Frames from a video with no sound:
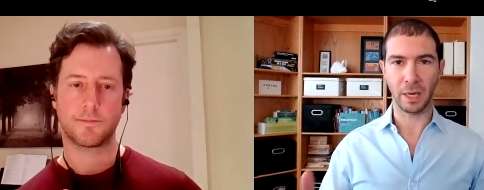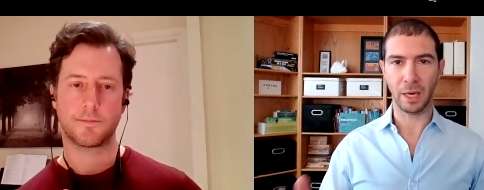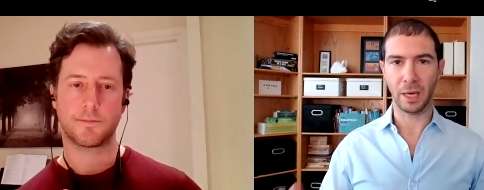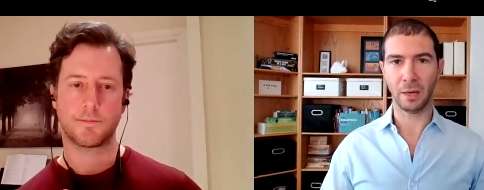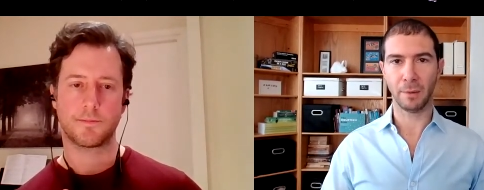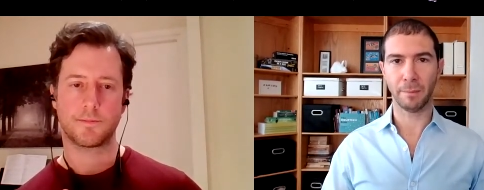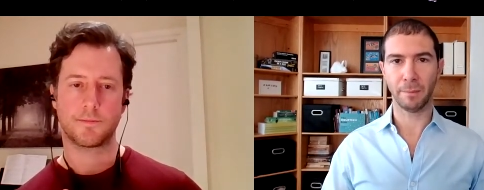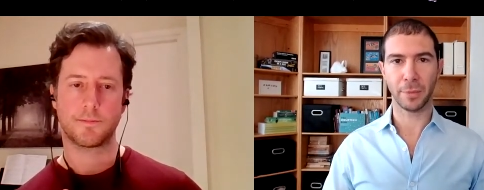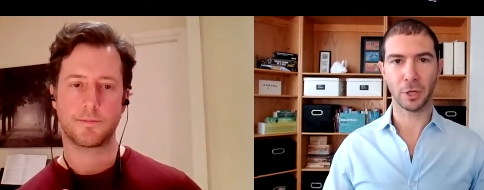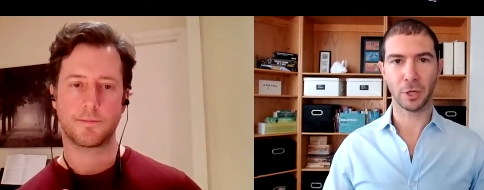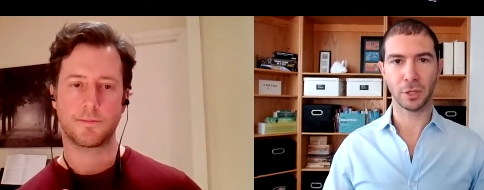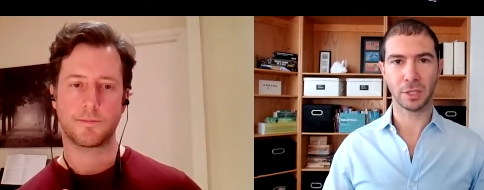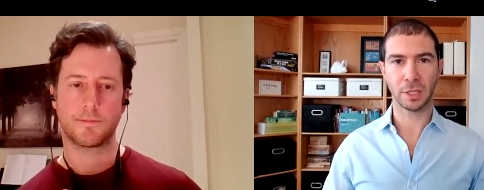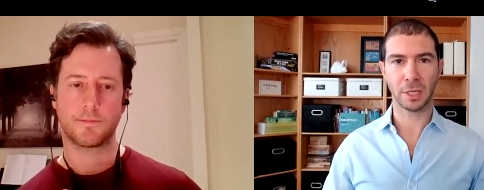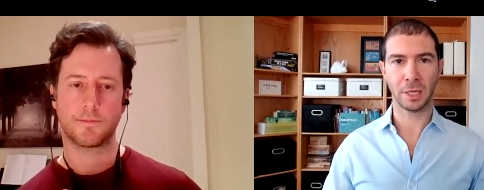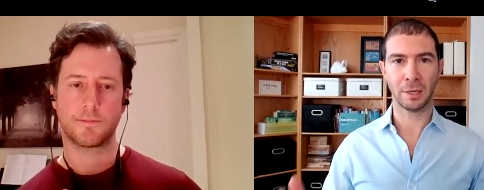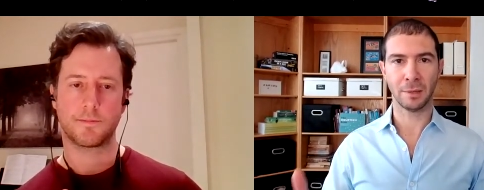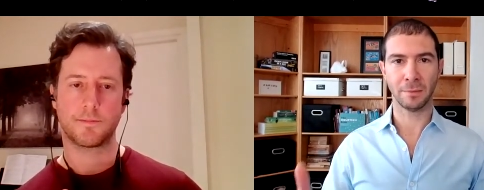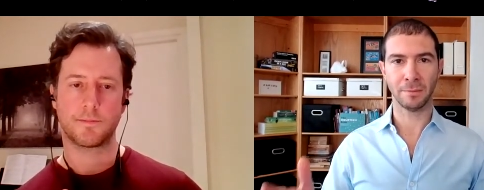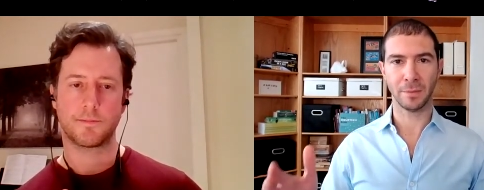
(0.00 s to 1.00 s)
Speaker 1: in
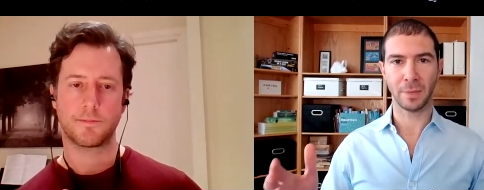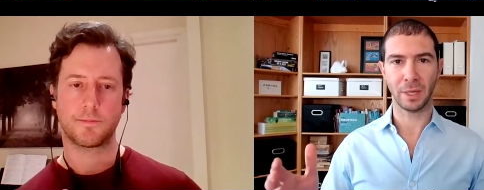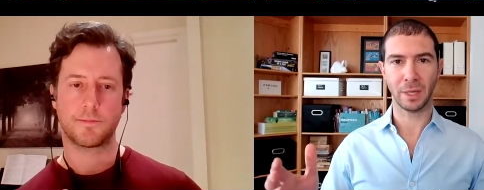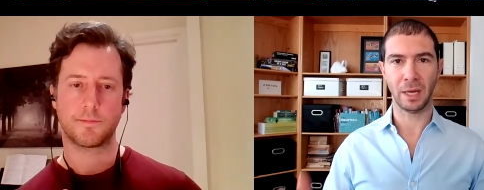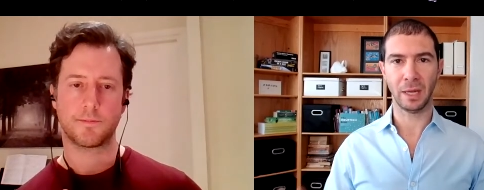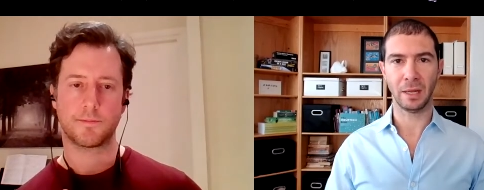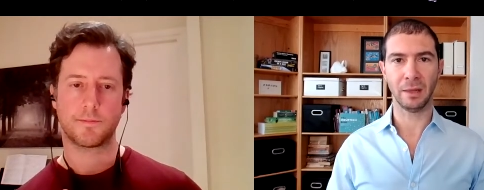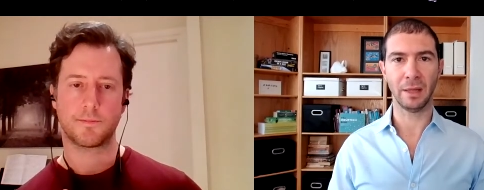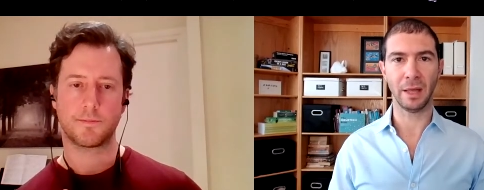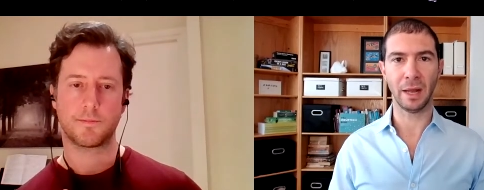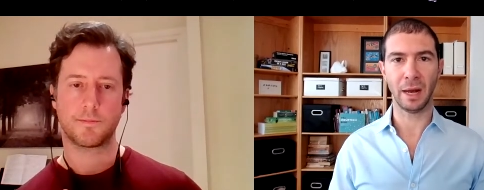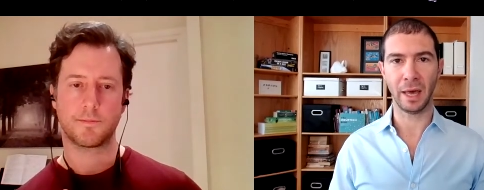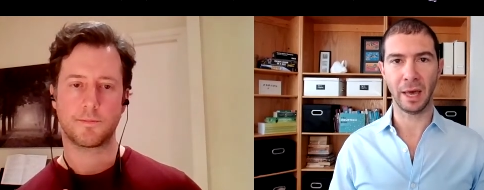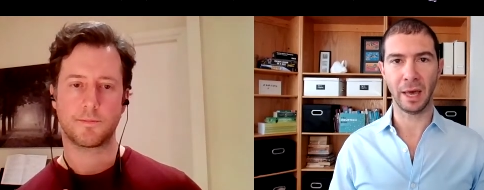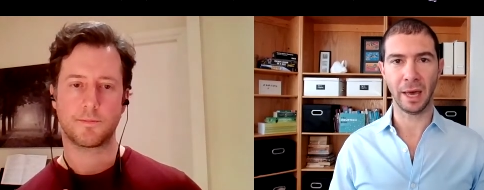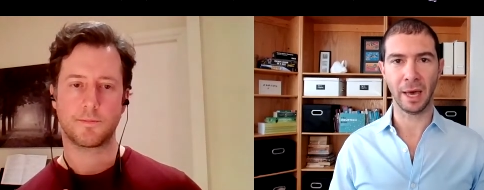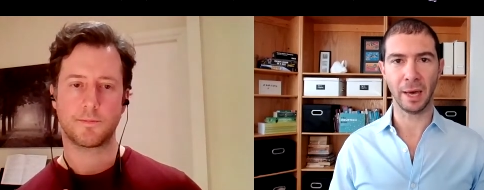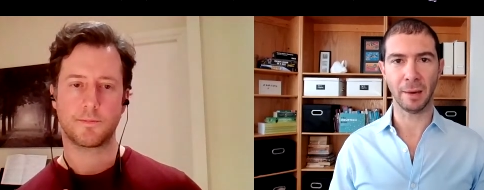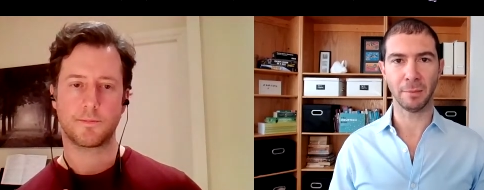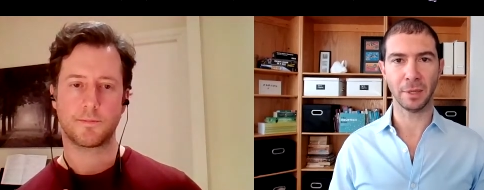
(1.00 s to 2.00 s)
person in the
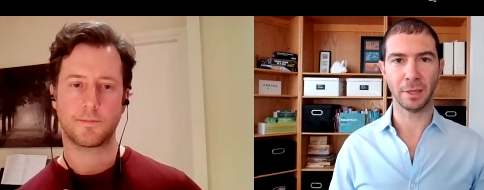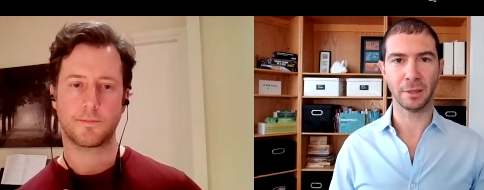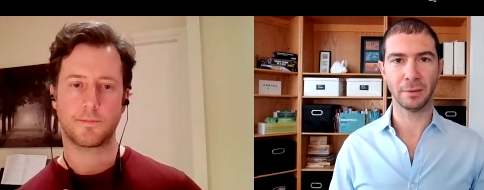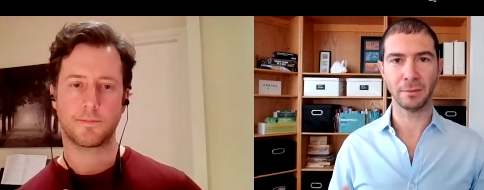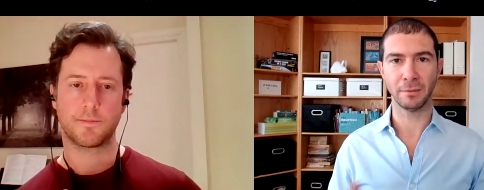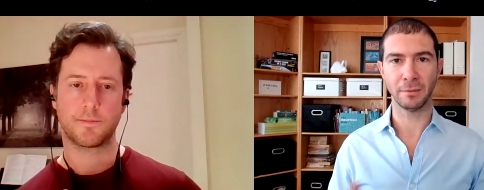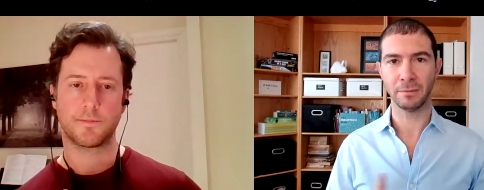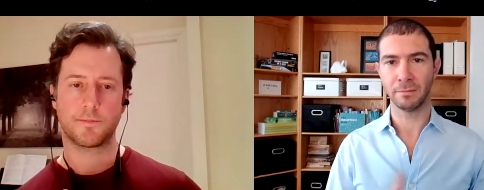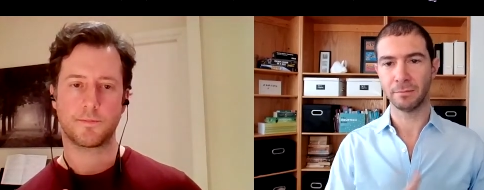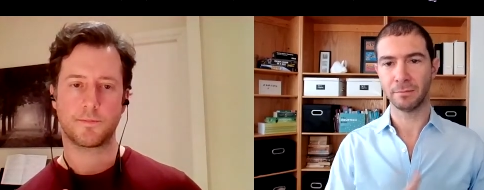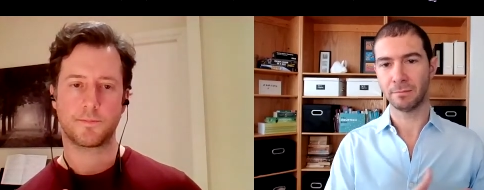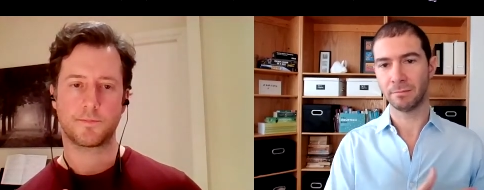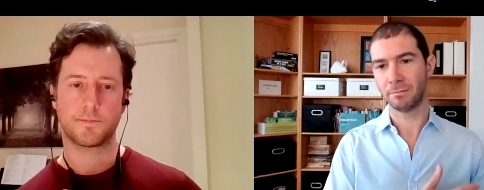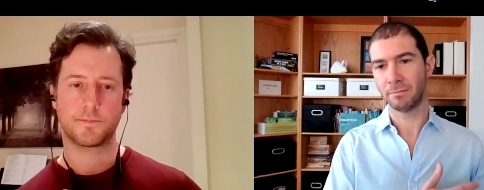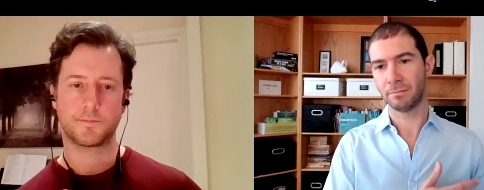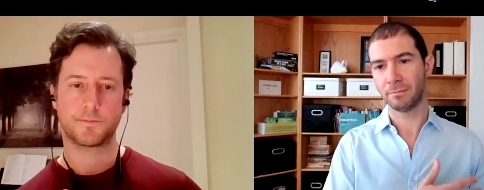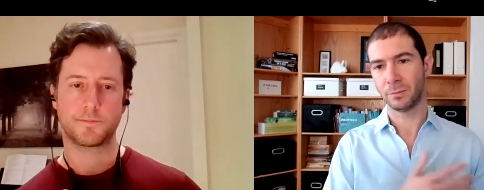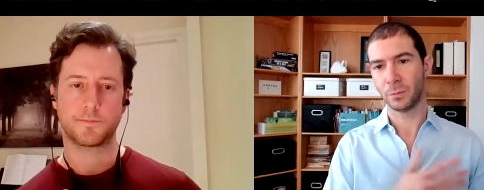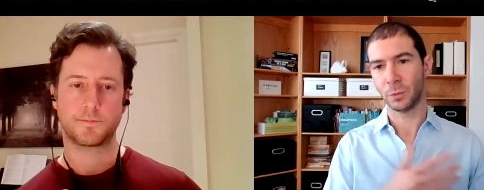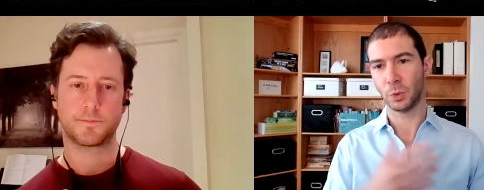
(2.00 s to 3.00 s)
lab
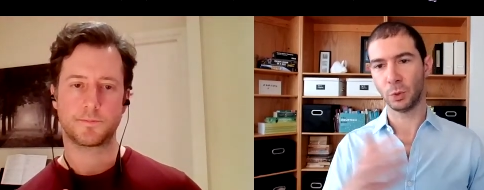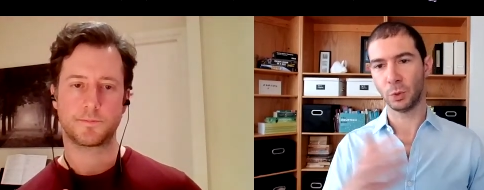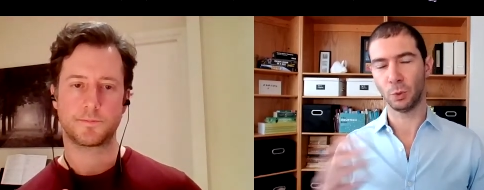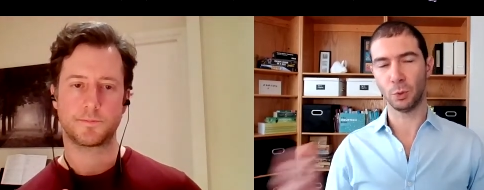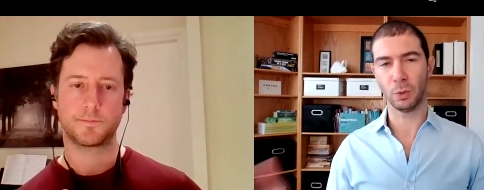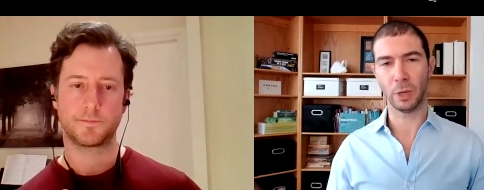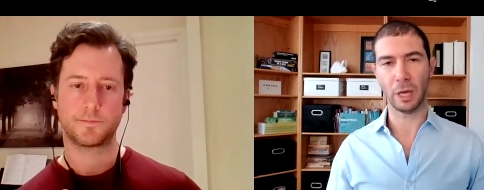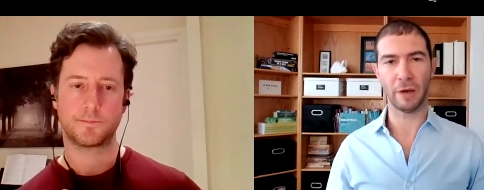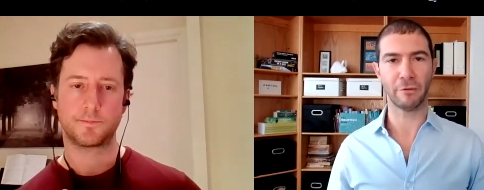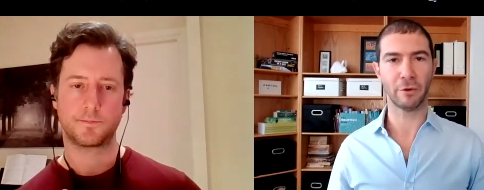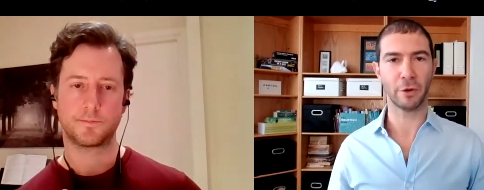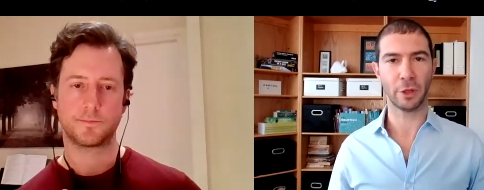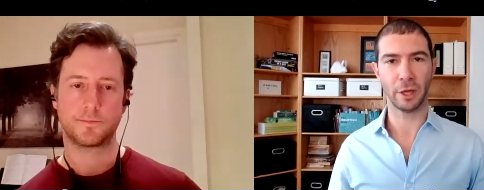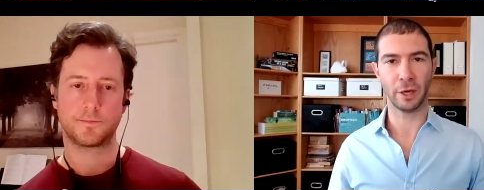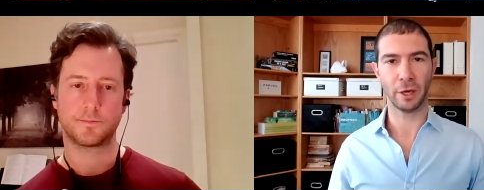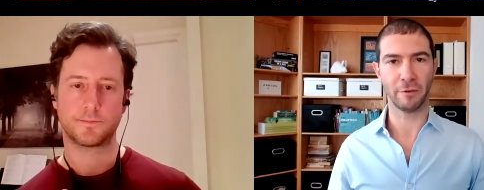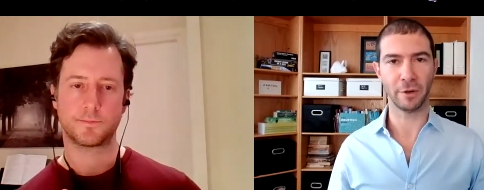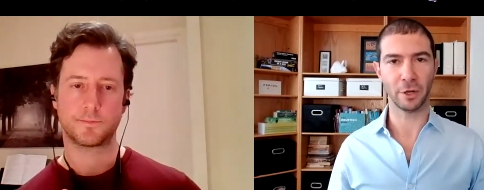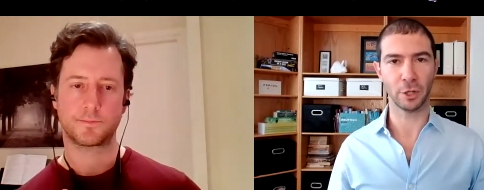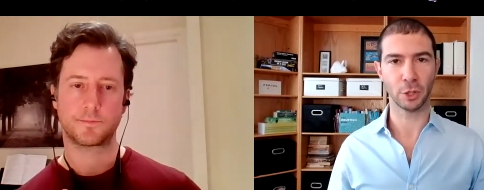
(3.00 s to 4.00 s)
to do
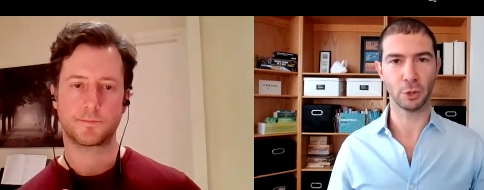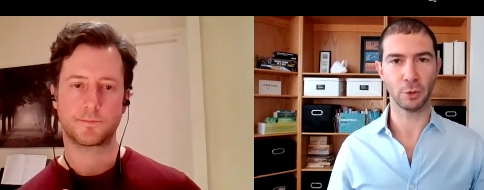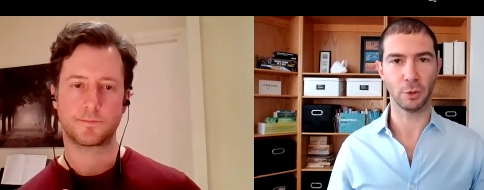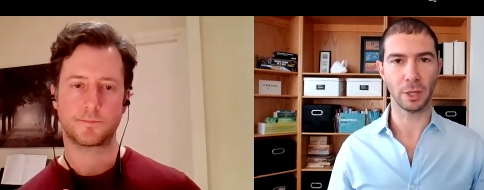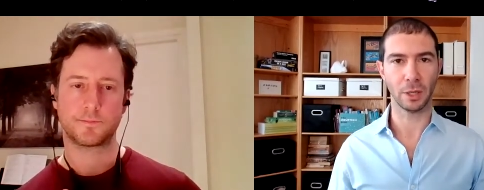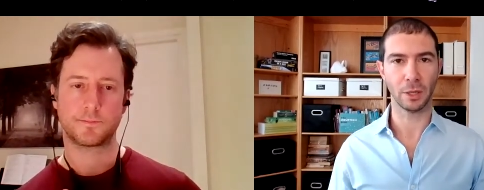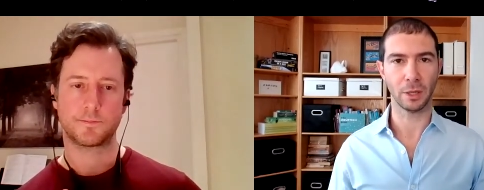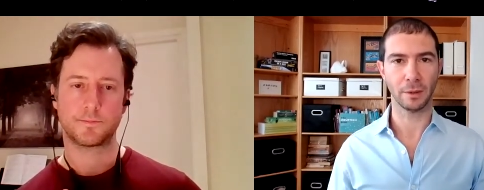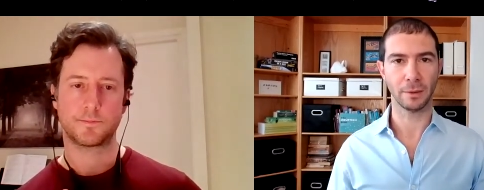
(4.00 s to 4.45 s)
everything virtual?